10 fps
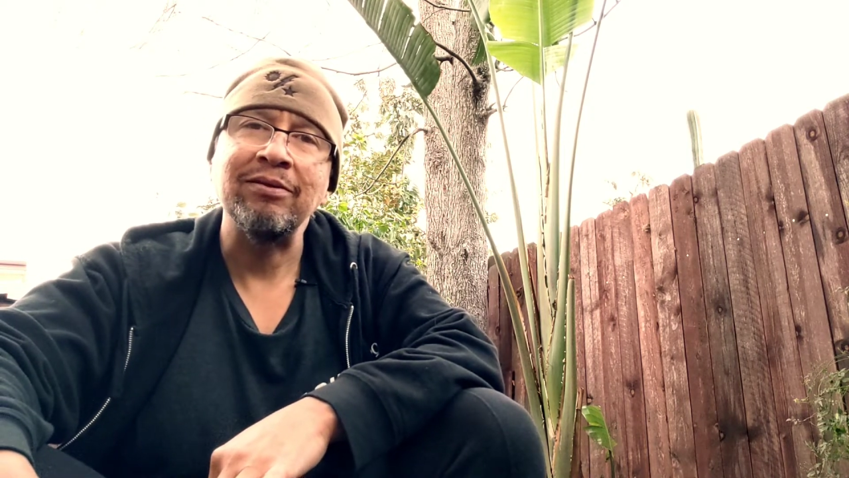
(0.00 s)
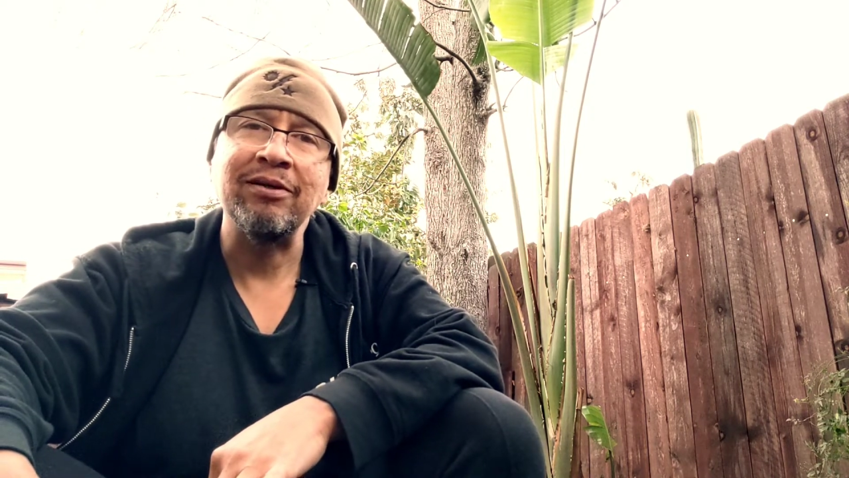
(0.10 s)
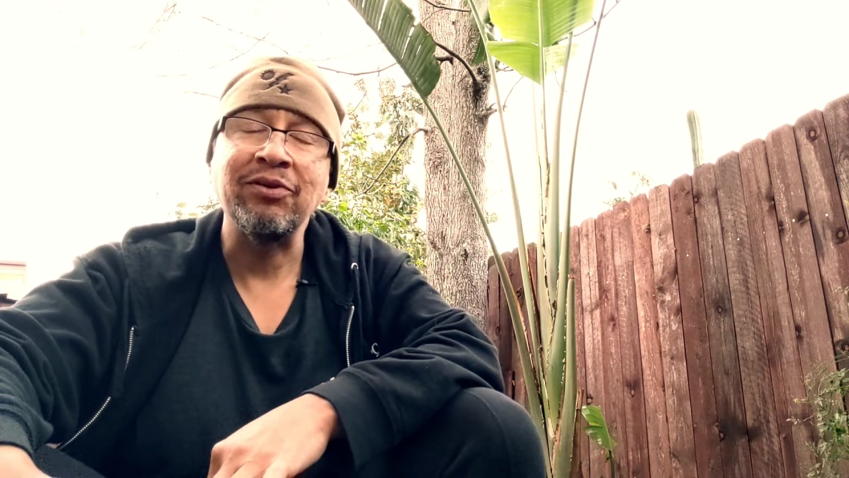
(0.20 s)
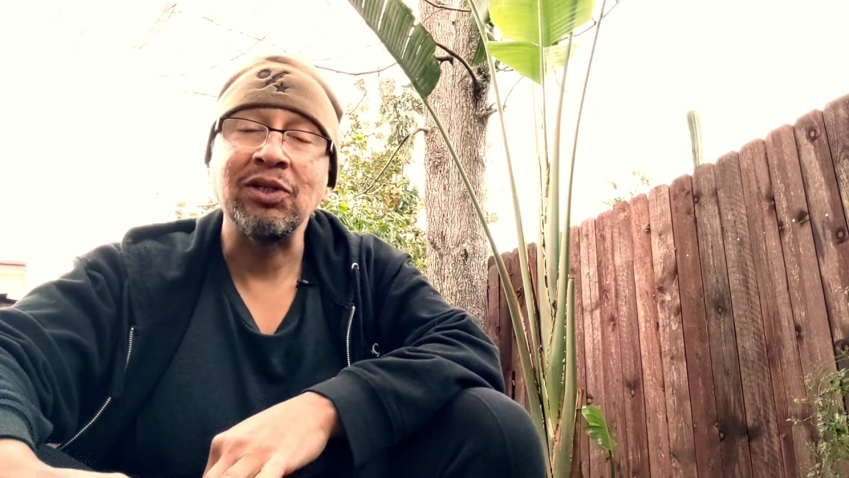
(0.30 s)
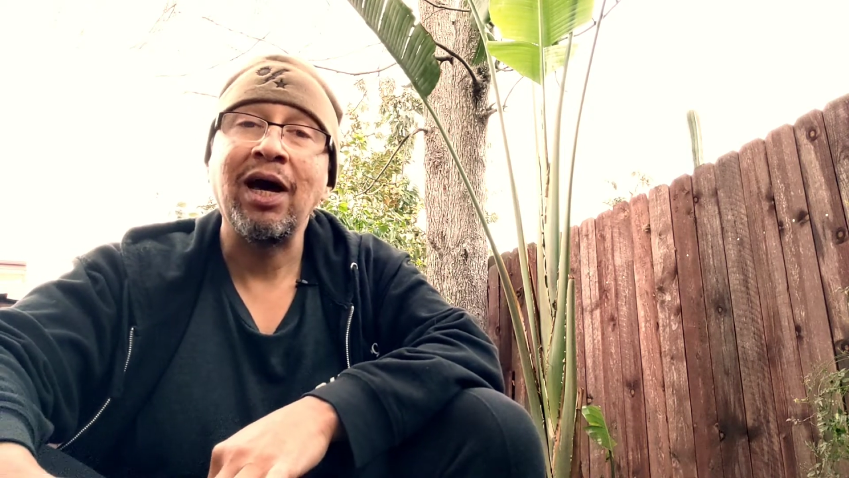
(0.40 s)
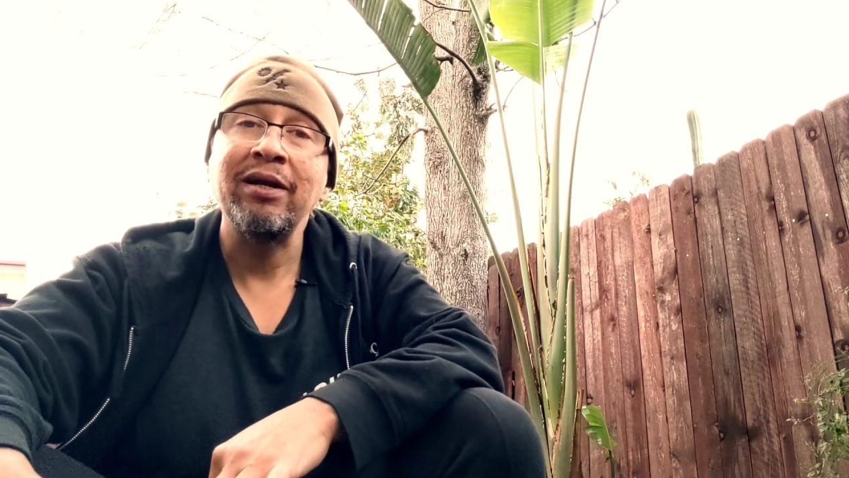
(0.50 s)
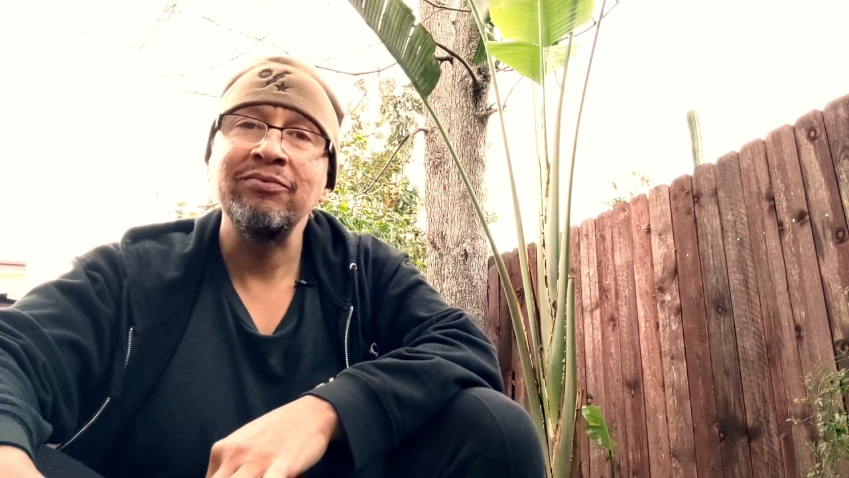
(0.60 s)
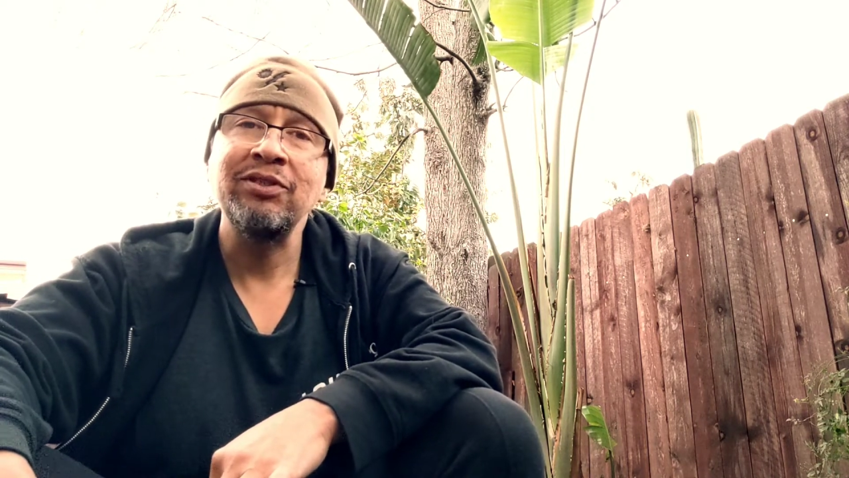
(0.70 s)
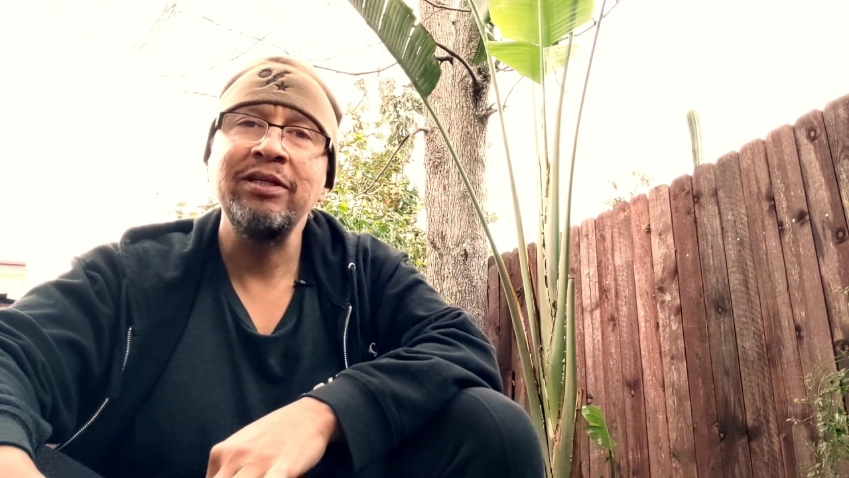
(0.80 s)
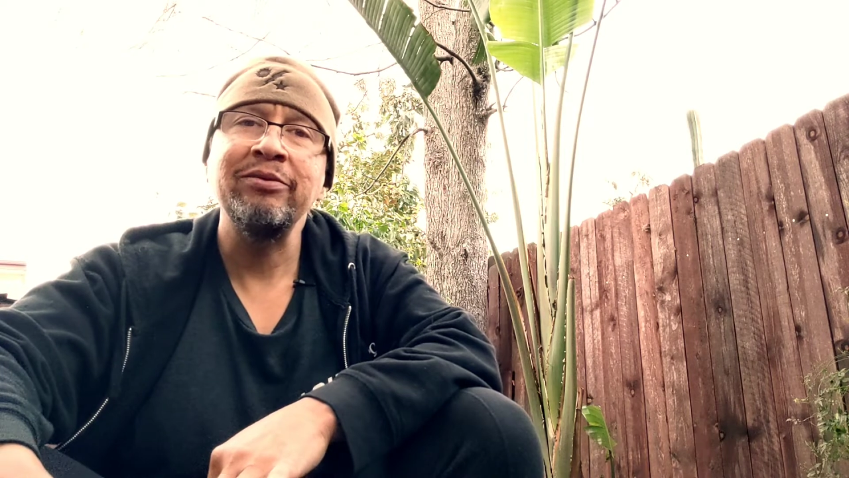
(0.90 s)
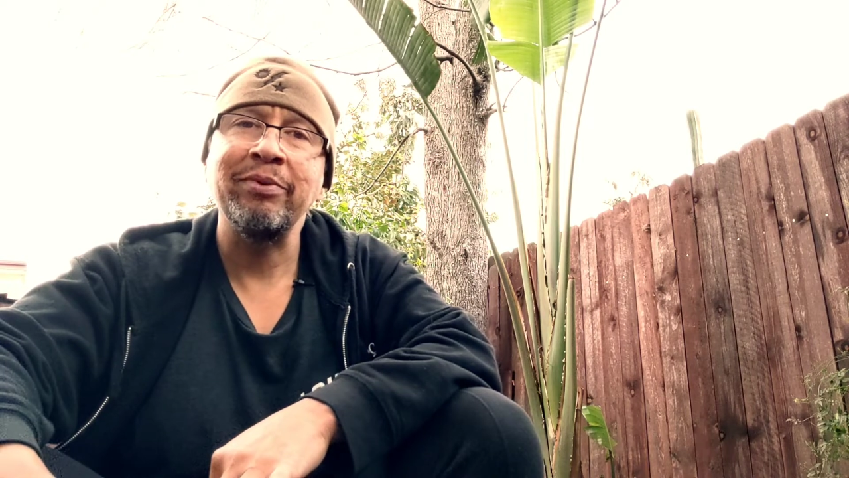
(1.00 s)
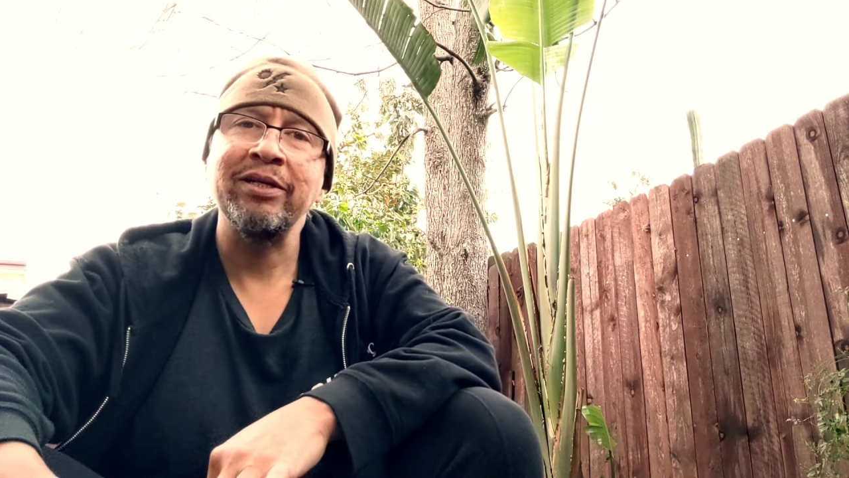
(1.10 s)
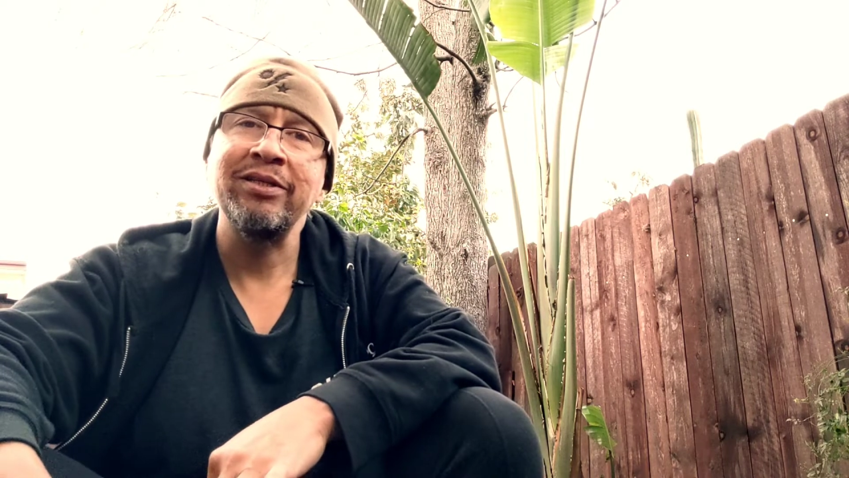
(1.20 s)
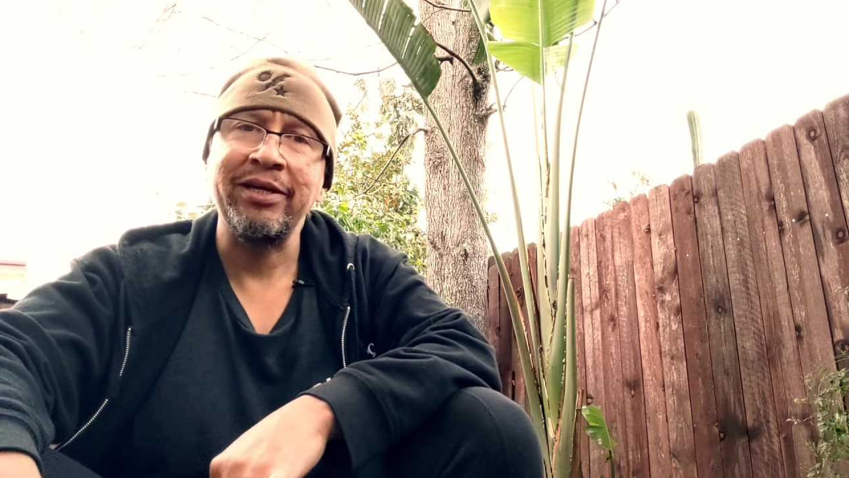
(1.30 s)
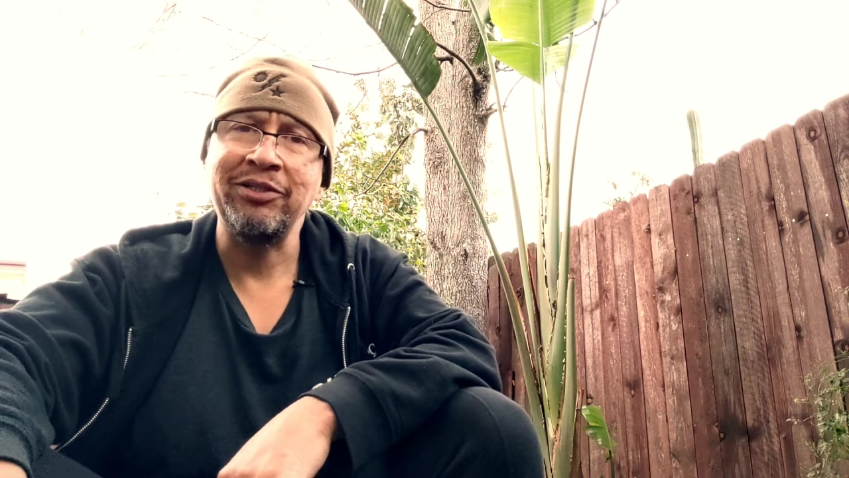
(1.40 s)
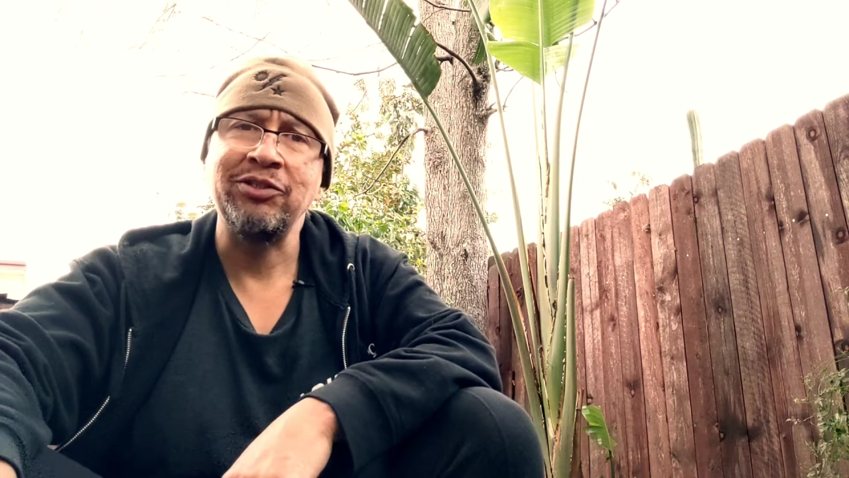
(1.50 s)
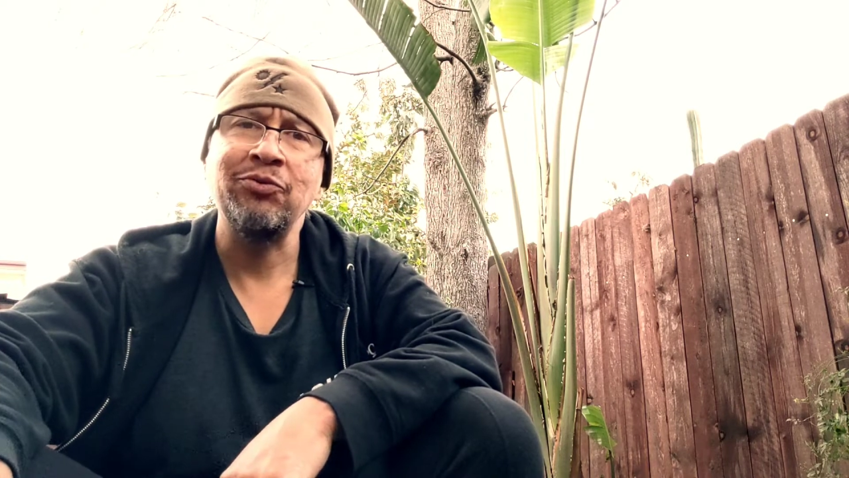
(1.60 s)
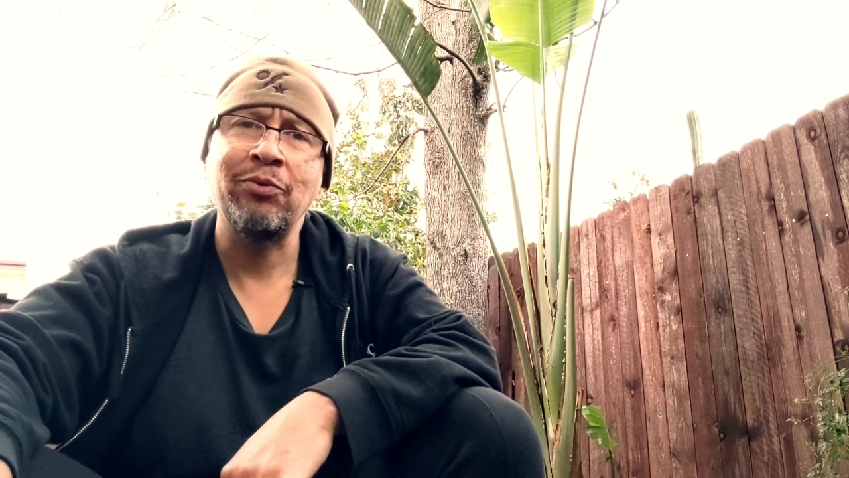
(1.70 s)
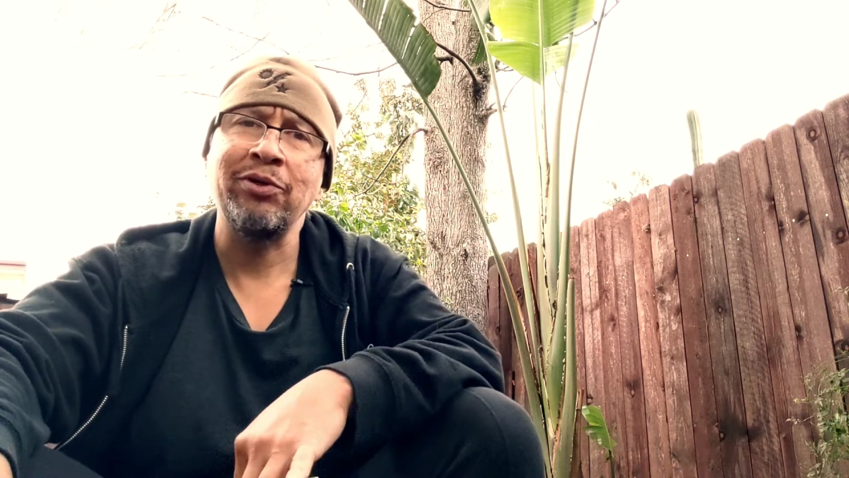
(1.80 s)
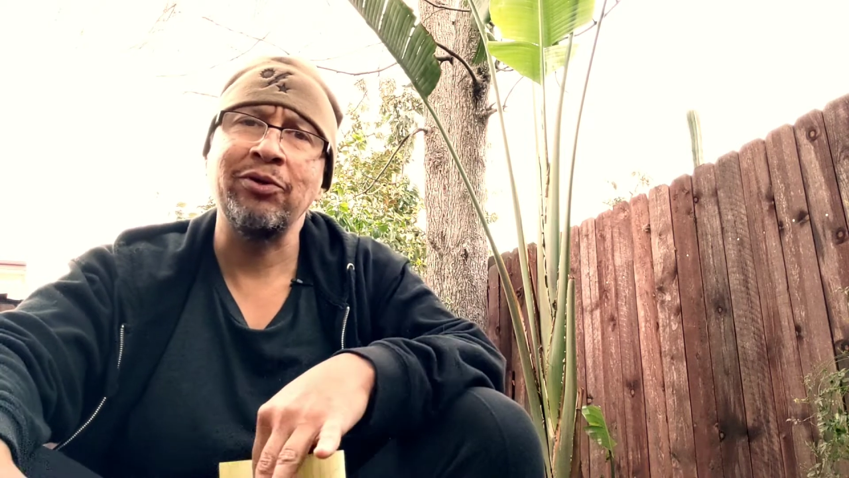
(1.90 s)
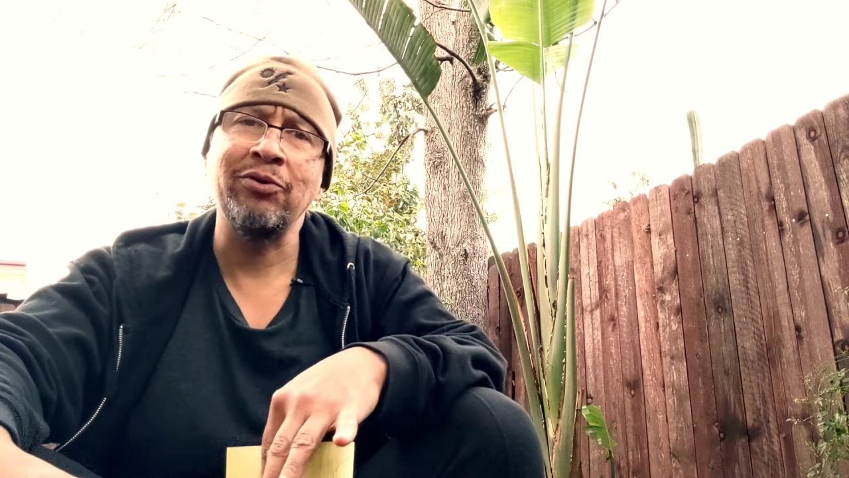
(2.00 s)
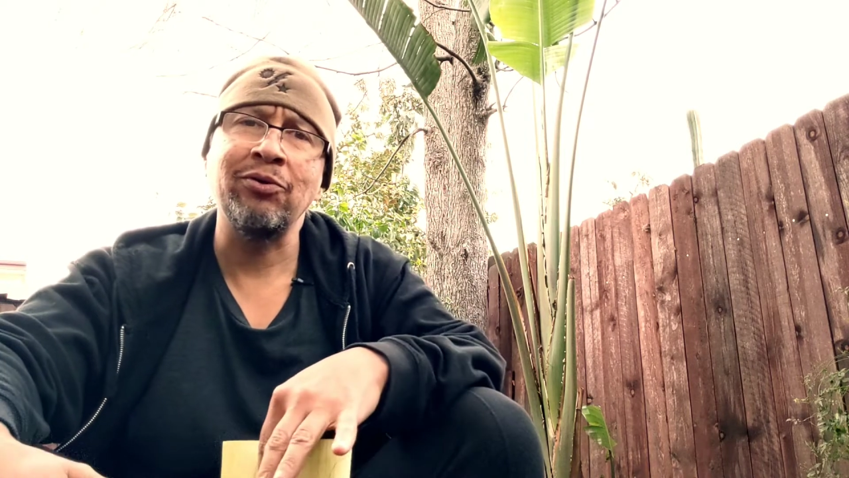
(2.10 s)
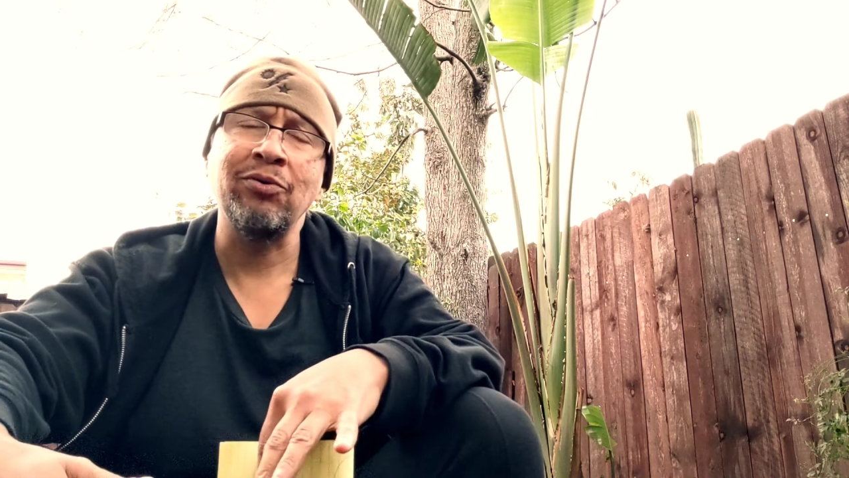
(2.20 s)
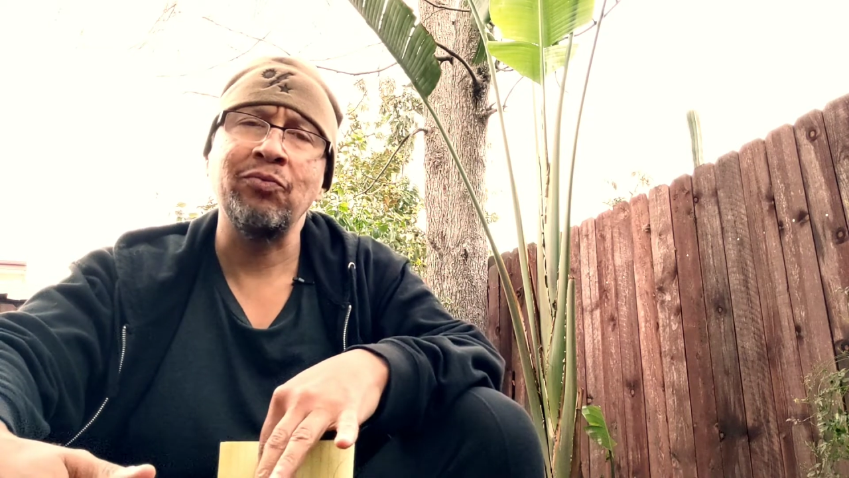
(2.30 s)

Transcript: of a lot of seated meditations where you're